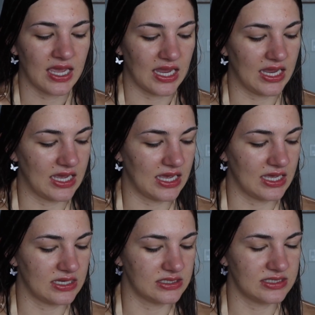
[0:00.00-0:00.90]

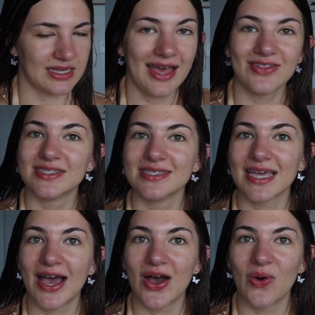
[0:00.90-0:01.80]
And yeah, this is
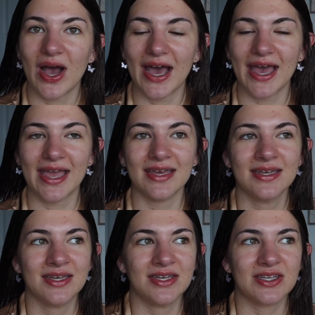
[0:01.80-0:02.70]
how I
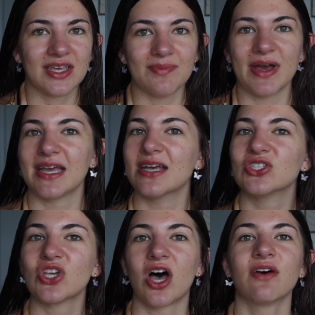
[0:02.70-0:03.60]
get my
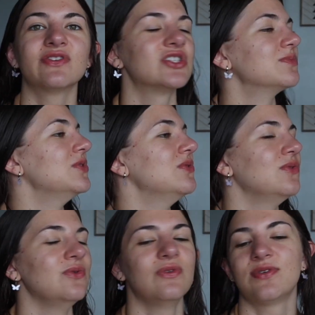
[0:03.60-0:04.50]
soft,
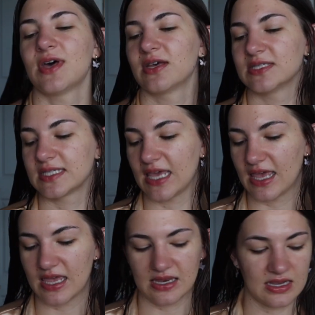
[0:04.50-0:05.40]
smooth
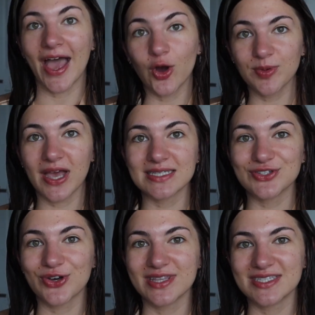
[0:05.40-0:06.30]
skin. I hope you guys
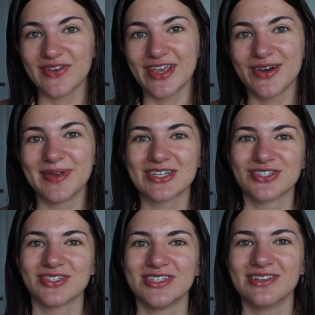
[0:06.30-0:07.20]
enjoyed this video. Make
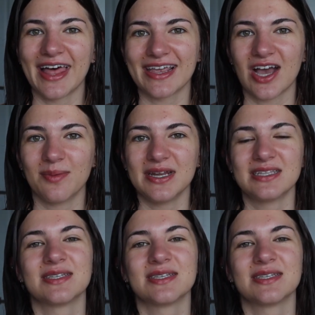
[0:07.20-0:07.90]
sure to like, comment, and